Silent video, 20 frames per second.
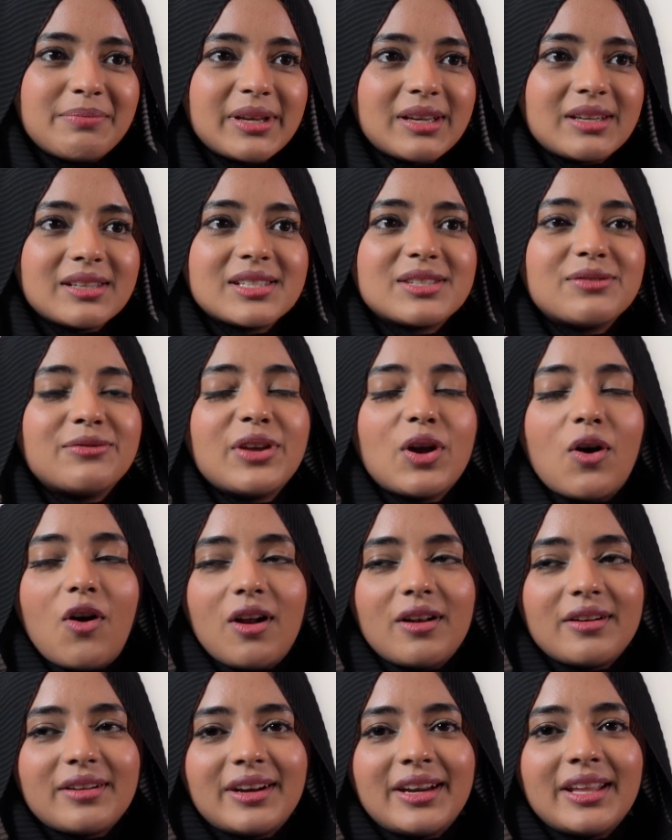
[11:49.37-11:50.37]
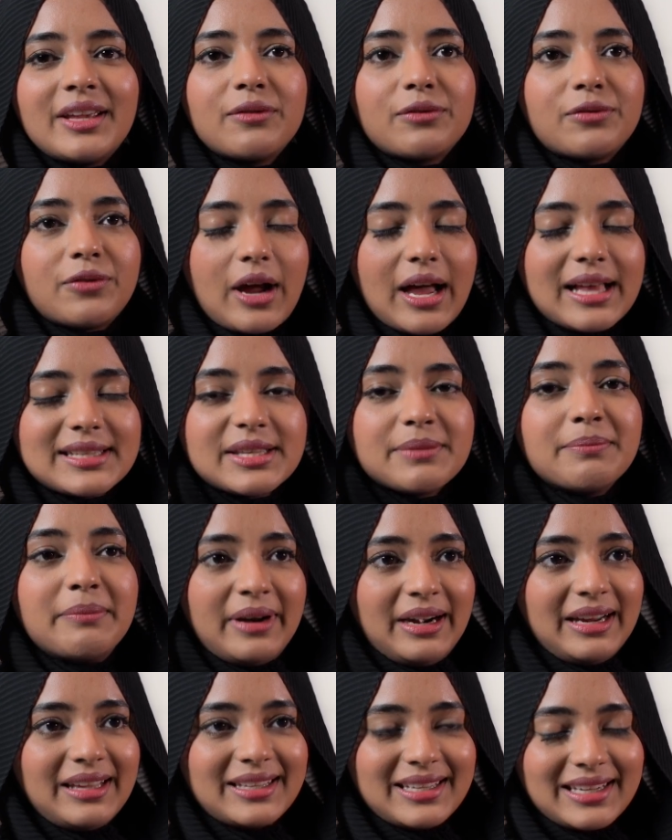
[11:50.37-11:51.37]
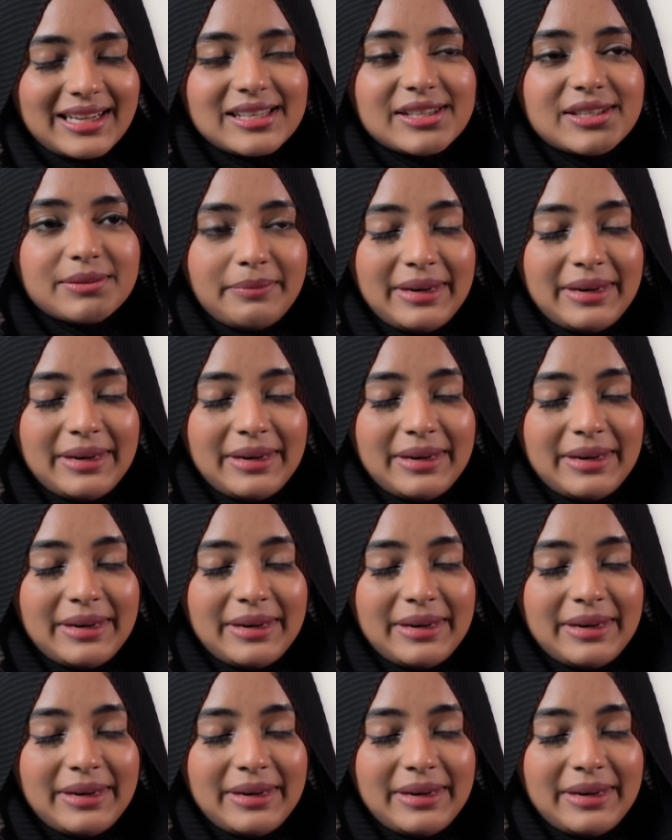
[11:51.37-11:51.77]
because we already, as a medical